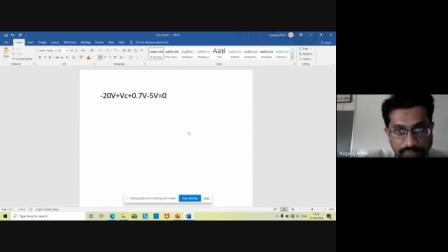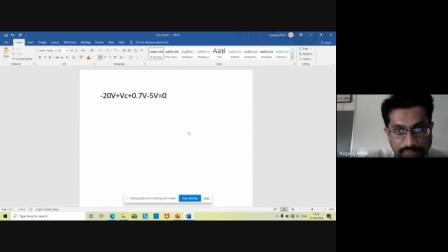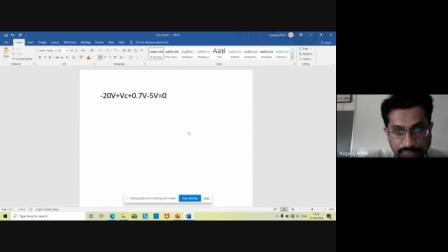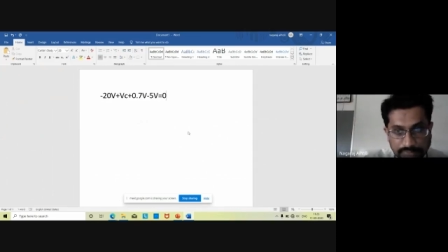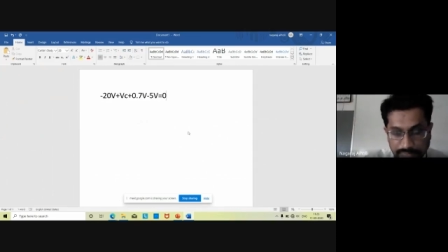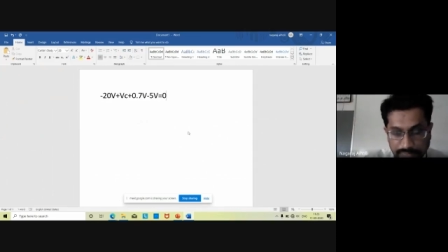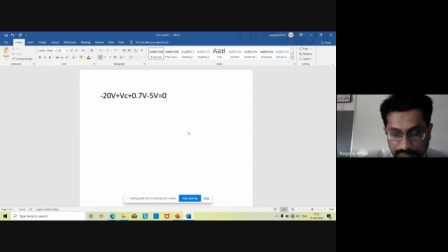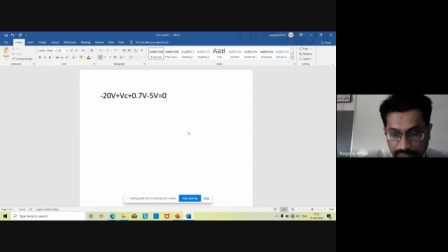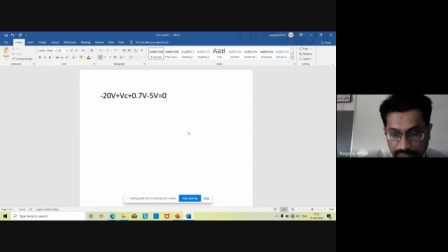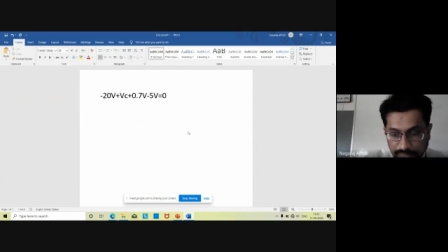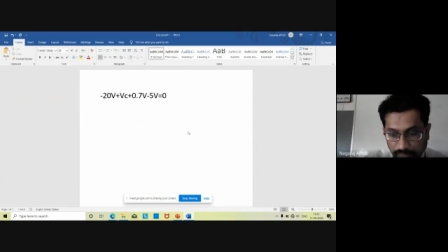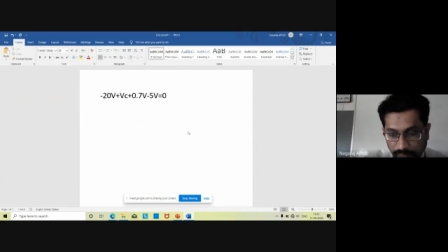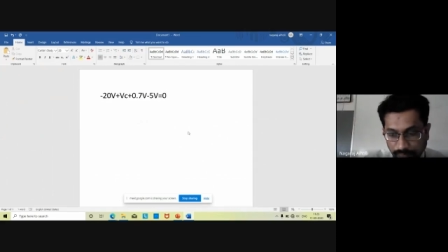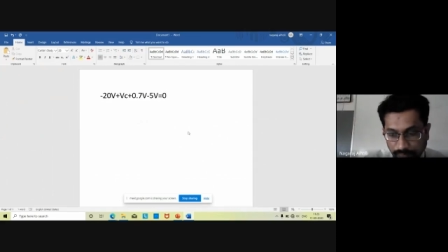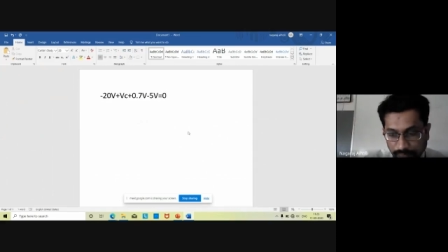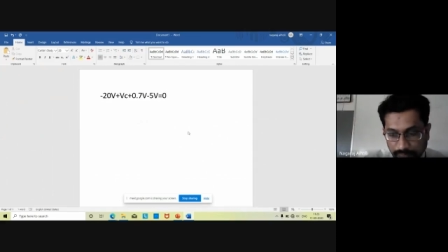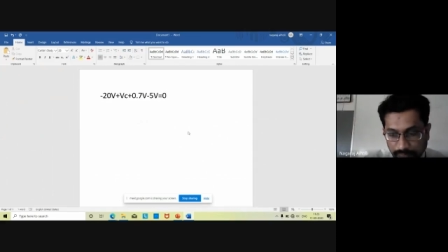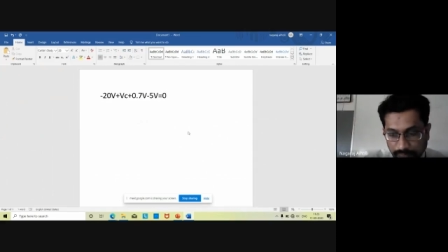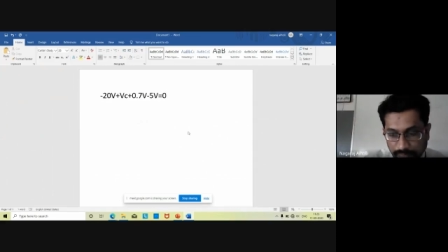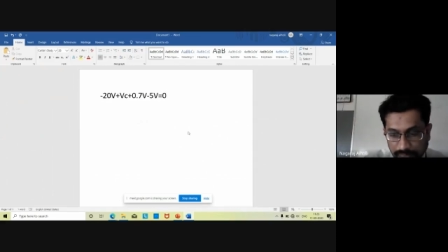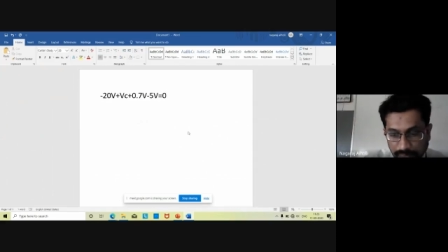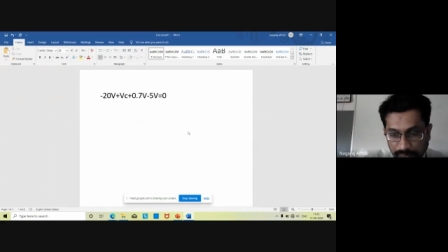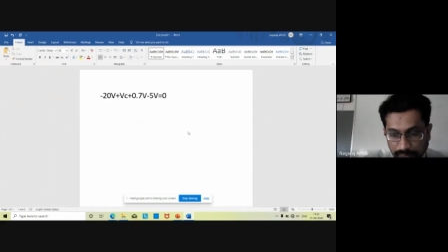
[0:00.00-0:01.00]
0
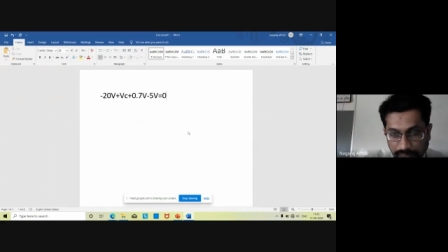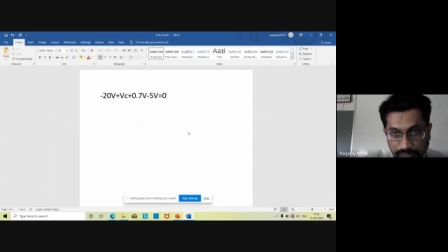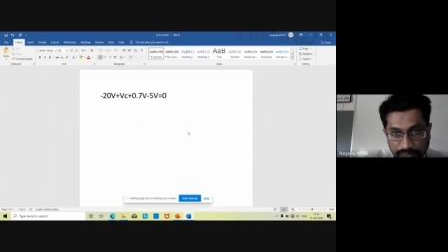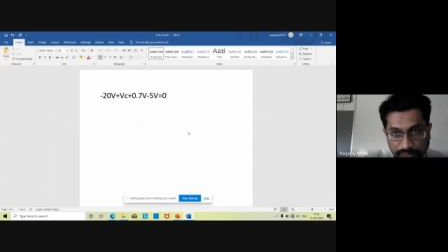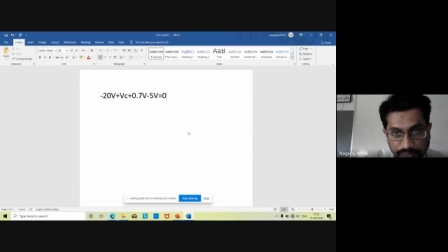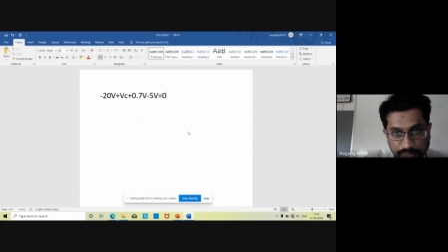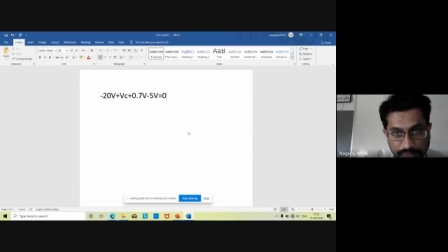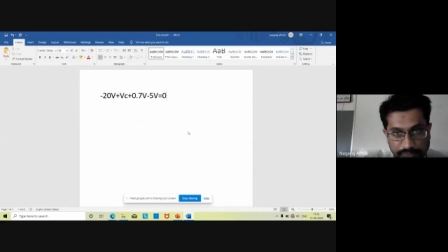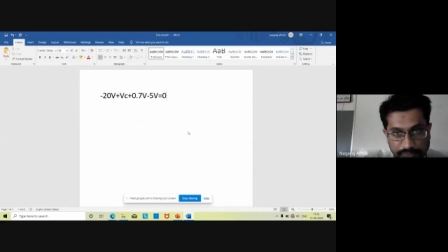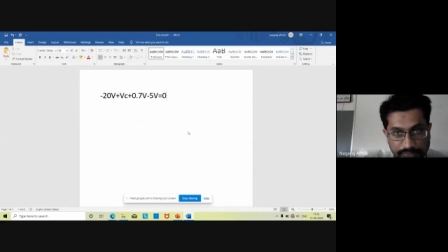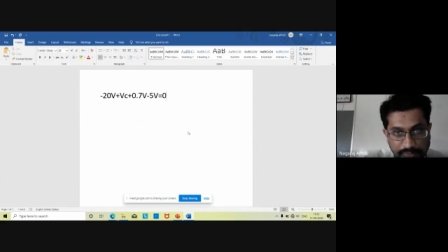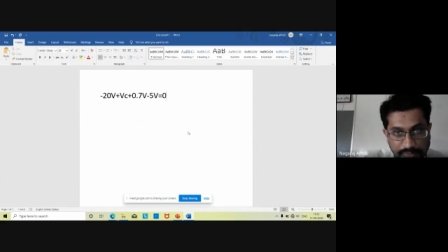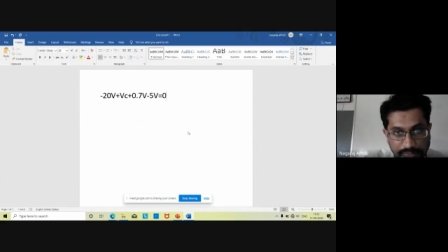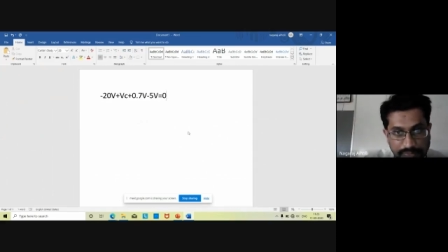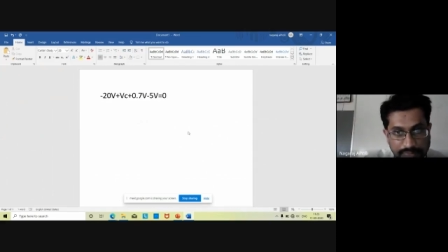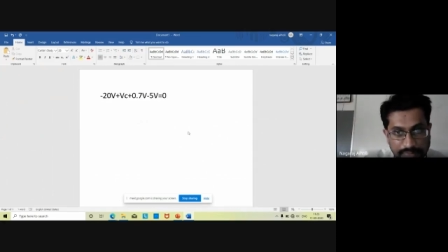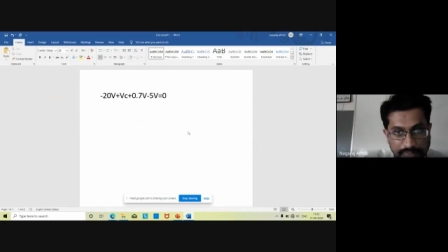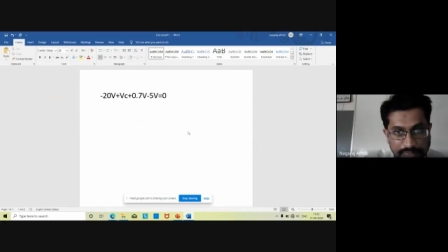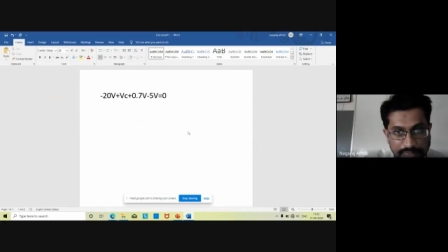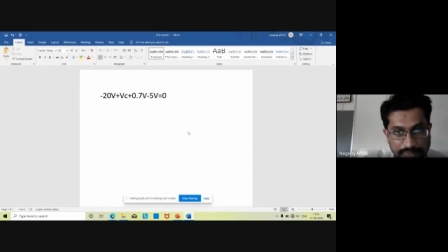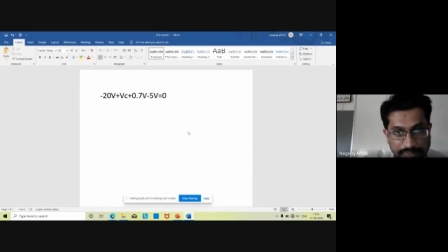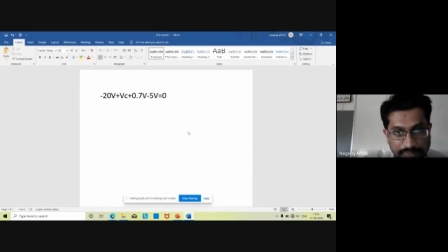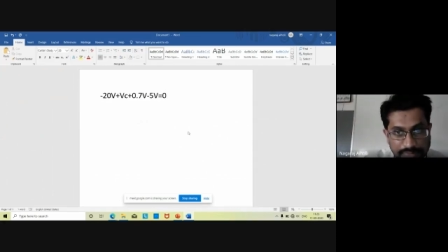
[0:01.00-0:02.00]
okay students
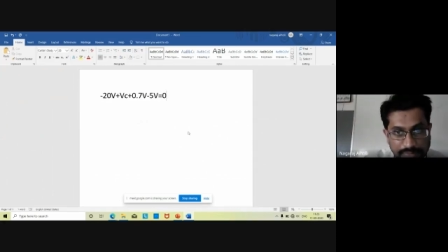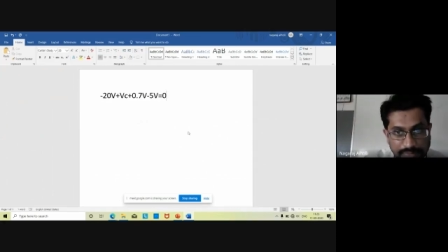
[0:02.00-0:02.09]
this is